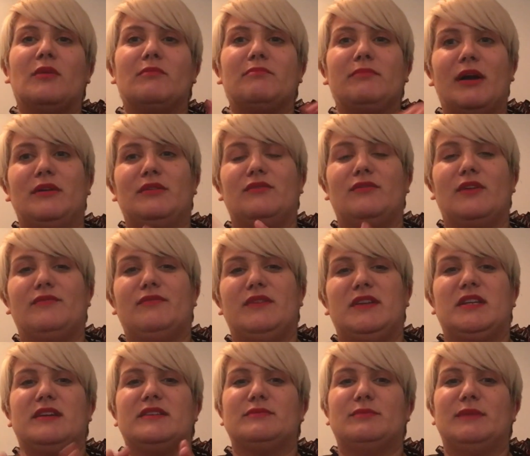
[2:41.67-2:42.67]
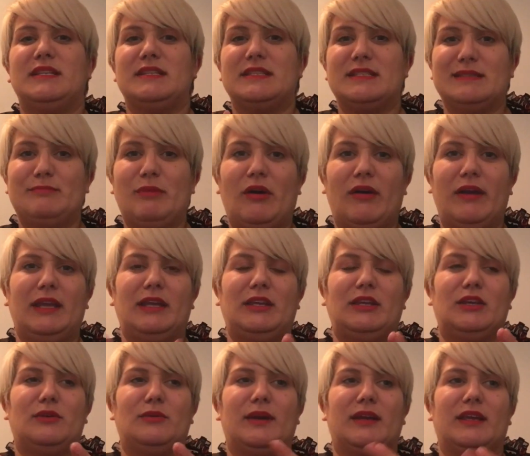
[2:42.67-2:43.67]
both of our videos will inspire
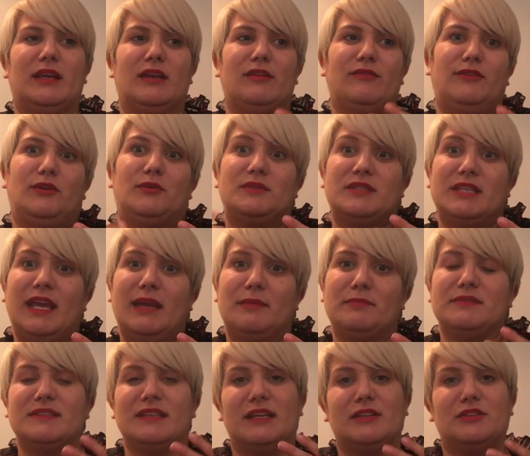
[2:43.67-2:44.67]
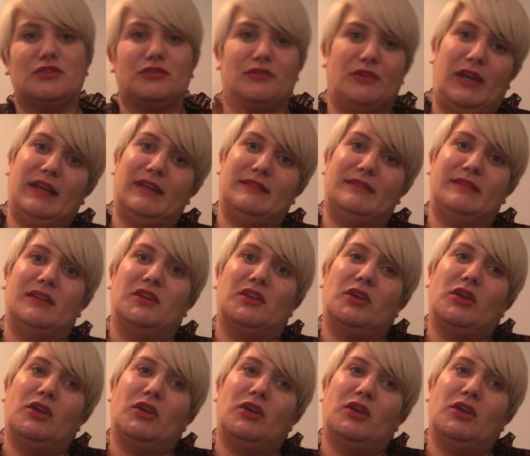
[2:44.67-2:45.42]
you and give you tips and tricks